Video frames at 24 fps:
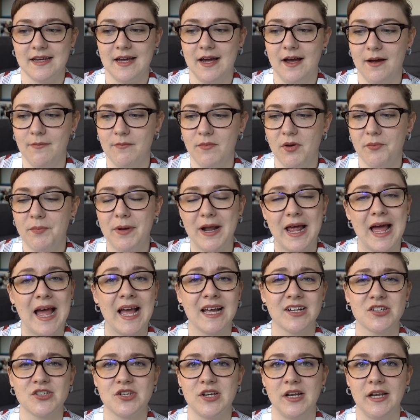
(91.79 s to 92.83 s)
But
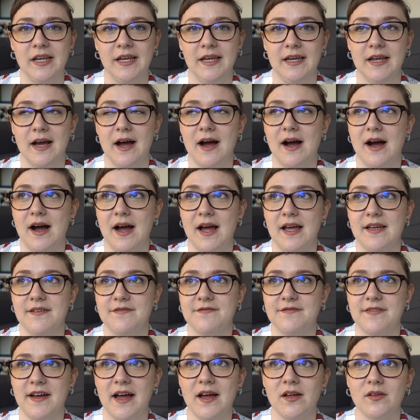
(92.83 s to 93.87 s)
actually, I
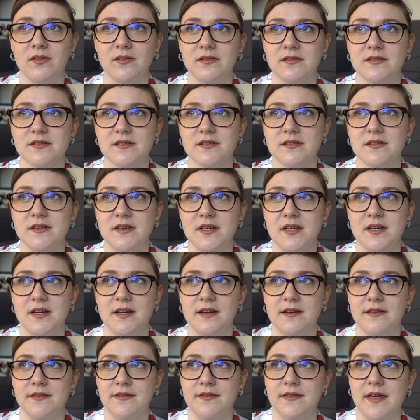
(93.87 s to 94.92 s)
found
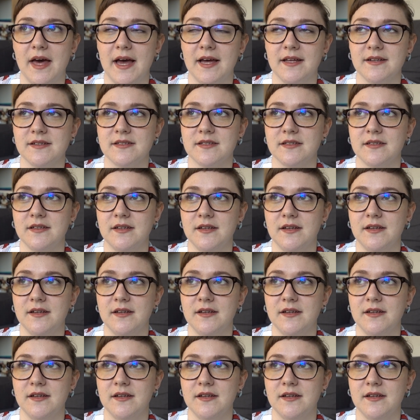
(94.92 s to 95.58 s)
that